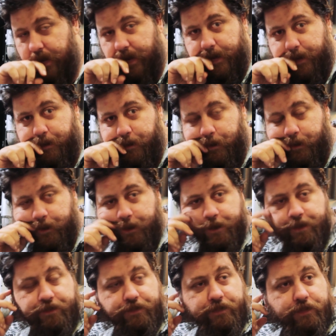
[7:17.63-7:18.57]

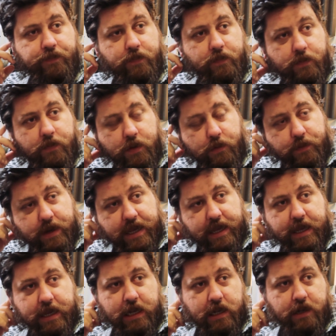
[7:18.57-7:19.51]
the
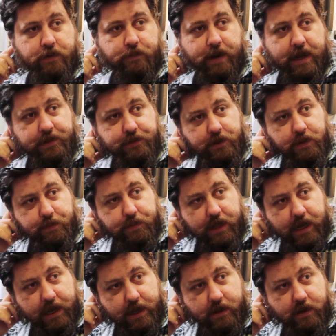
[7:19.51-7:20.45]
way he interacts with the
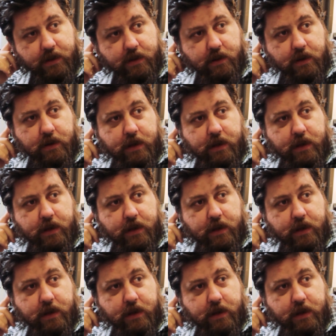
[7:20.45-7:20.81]
player.